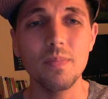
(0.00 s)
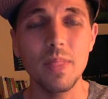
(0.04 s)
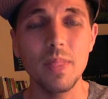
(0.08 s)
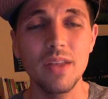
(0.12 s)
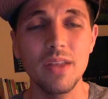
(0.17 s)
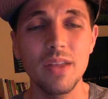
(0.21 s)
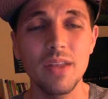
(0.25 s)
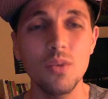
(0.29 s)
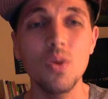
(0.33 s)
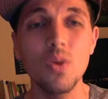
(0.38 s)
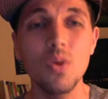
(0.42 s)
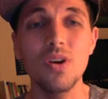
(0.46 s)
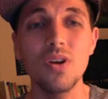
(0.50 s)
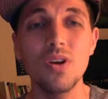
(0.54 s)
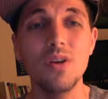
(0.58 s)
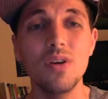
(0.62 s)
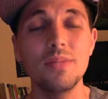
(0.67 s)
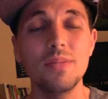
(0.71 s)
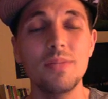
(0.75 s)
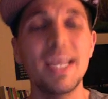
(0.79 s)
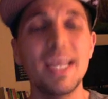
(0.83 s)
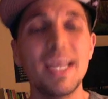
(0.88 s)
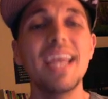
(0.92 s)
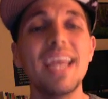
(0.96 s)
and you want to
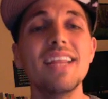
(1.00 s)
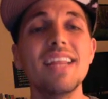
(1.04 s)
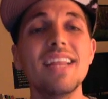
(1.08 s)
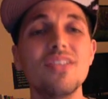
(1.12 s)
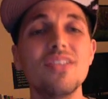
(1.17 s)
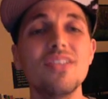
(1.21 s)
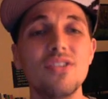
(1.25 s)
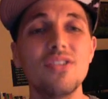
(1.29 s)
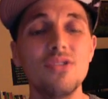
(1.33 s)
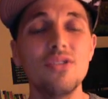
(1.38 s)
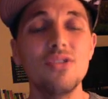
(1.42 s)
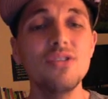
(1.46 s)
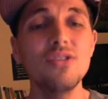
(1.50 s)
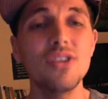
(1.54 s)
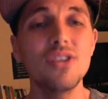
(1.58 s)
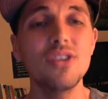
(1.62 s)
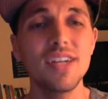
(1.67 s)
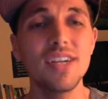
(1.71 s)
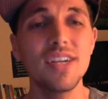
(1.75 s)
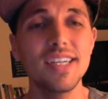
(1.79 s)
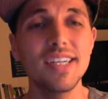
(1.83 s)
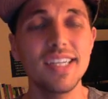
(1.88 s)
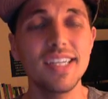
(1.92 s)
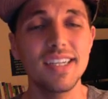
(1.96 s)
obtain the
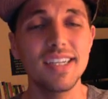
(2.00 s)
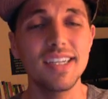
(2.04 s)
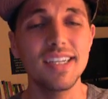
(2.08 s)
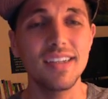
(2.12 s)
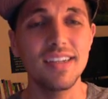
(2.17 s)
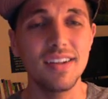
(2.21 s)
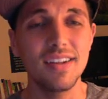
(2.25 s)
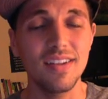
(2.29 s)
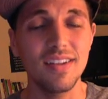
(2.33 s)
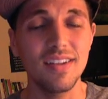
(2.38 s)
nutrients